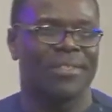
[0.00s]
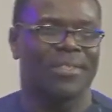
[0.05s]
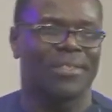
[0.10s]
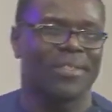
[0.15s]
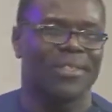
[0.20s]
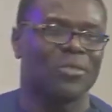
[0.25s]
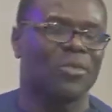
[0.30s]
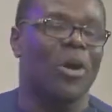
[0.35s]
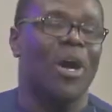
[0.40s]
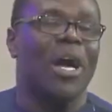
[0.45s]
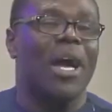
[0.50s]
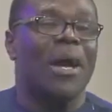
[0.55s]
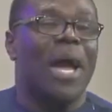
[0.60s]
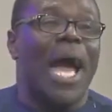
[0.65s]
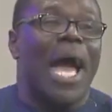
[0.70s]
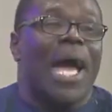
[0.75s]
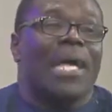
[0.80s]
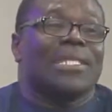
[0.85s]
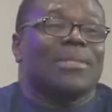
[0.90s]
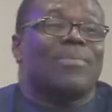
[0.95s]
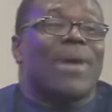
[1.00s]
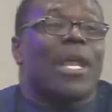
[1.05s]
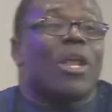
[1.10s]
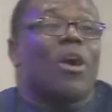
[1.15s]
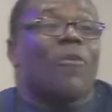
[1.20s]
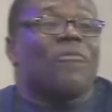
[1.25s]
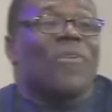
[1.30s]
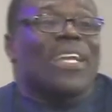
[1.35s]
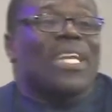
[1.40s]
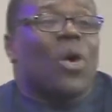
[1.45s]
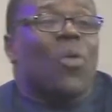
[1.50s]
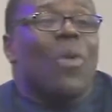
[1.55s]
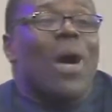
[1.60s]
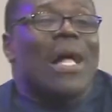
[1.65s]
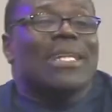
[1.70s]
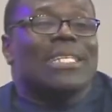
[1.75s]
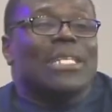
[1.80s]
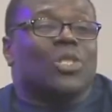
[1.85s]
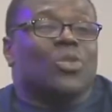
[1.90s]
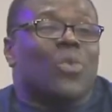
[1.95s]
So as a matter of fact, the
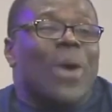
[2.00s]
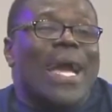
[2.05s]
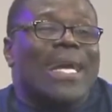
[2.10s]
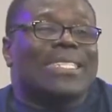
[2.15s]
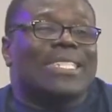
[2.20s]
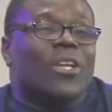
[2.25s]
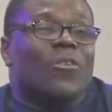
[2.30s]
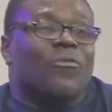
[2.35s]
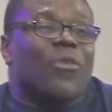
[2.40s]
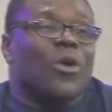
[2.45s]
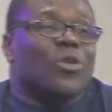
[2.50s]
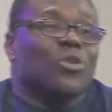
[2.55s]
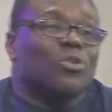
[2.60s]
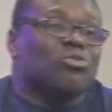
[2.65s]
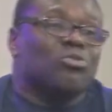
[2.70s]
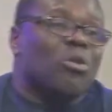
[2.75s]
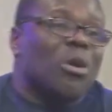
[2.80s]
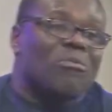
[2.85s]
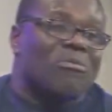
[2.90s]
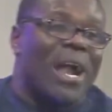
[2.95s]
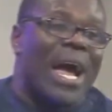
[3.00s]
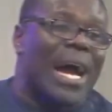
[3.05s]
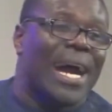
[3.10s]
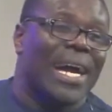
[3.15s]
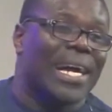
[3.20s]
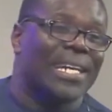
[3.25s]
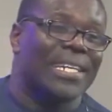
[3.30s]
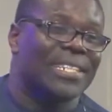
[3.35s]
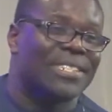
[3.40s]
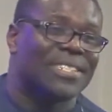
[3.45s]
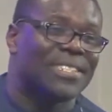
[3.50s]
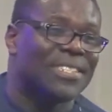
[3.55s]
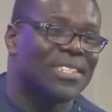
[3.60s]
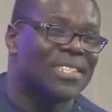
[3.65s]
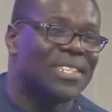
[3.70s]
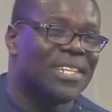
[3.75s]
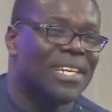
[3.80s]
world is waiting for you to arise.